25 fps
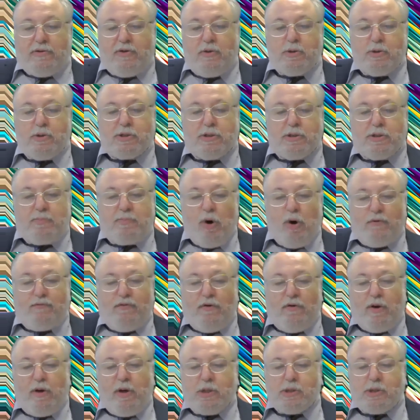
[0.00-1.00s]
to support
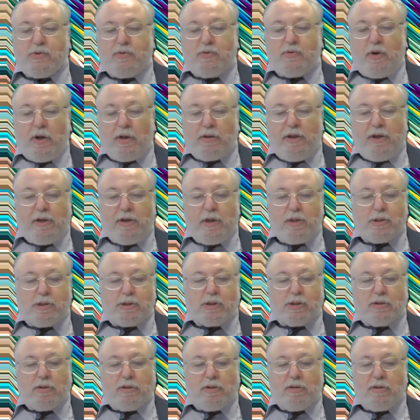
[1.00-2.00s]
for Israel. It
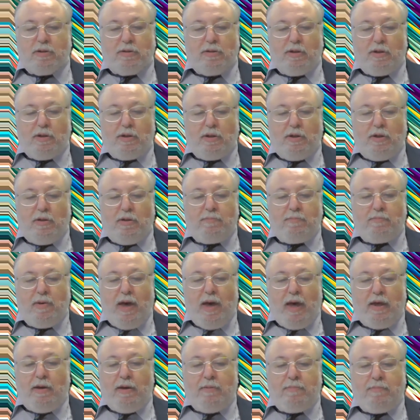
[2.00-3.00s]
is im
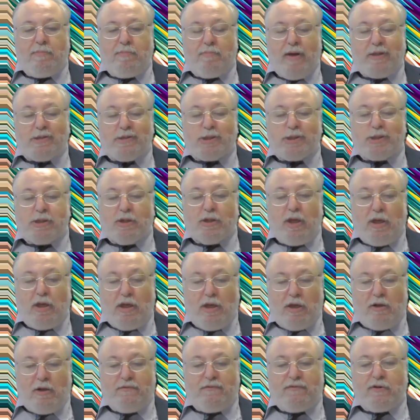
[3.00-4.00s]
immensely
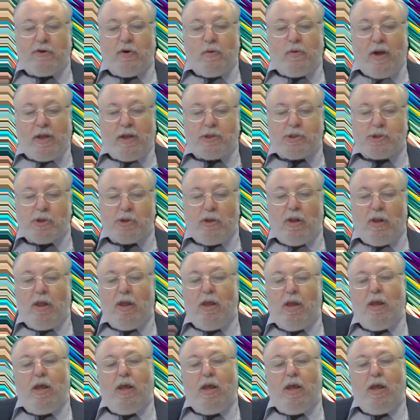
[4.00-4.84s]
influential,